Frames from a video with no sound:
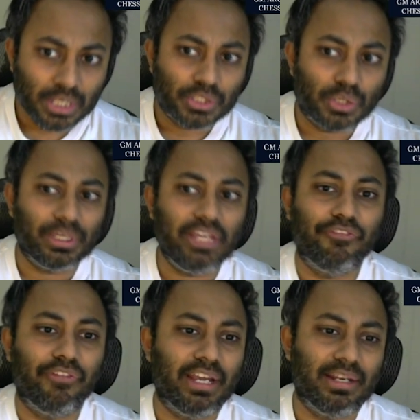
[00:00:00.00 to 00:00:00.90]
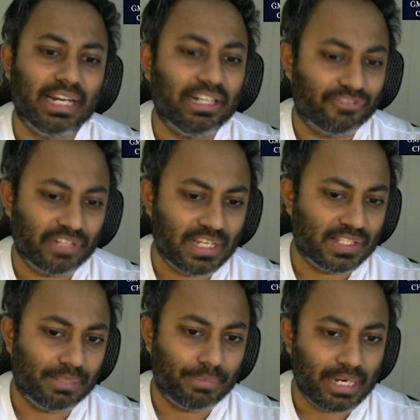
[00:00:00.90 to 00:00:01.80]
So e5, knight f3 is
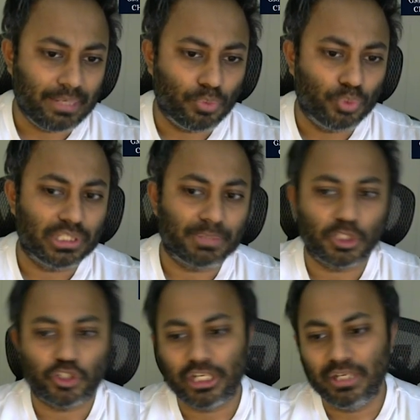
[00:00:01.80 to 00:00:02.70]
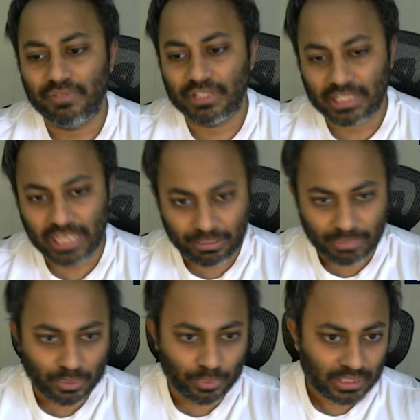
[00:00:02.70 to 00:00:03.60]
the main move in this position, which is again
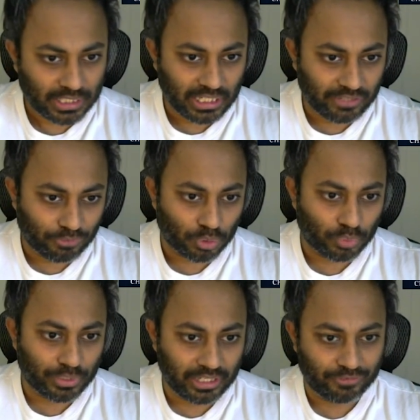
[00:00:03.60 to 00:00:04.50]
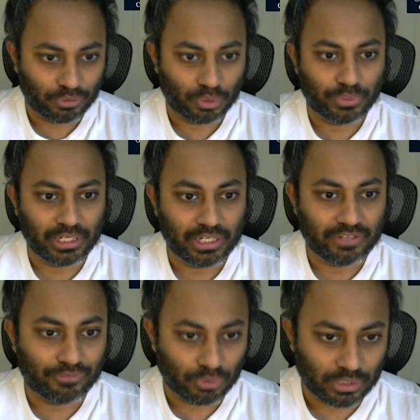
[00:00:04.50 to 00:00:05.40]
met with e d4, queen d4, queen
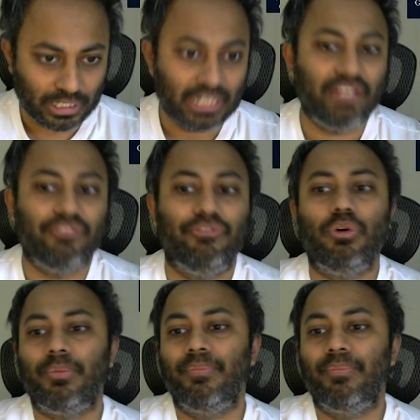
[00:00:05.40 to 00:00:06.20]
d4, knight d4,